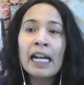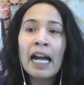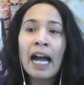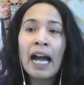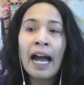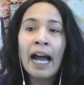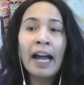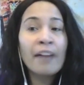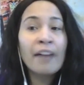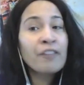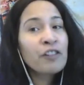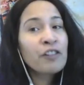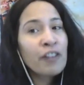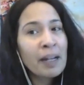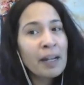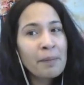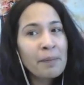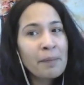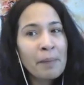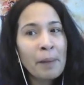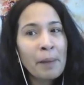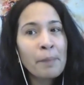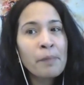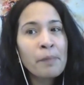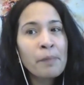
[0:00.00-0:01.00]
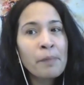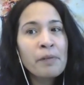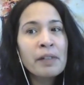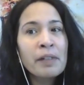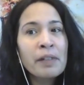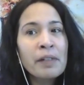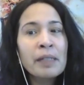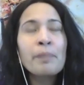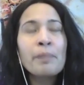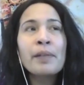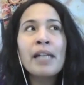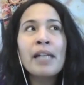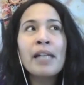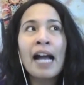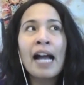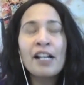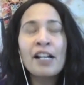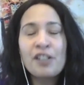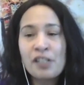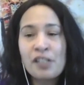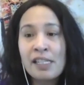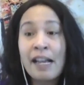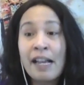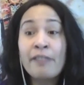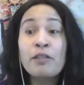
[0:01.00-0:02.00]
I have a great memory, but I
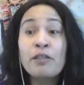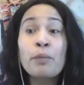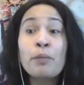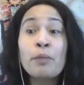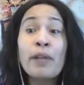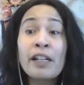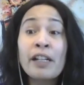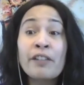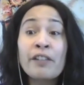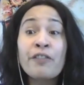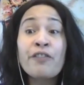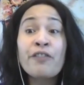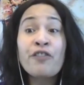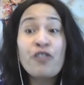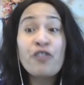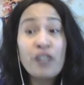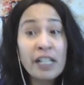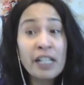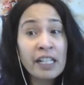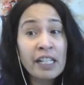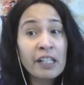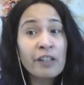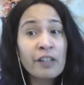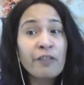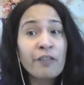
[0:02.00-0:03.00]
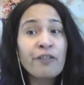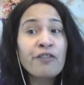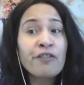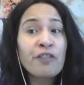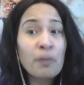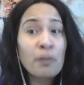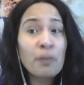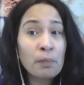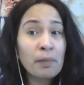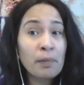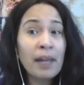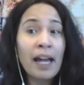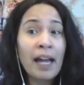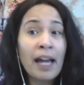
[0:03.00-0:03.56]
just have to break free from that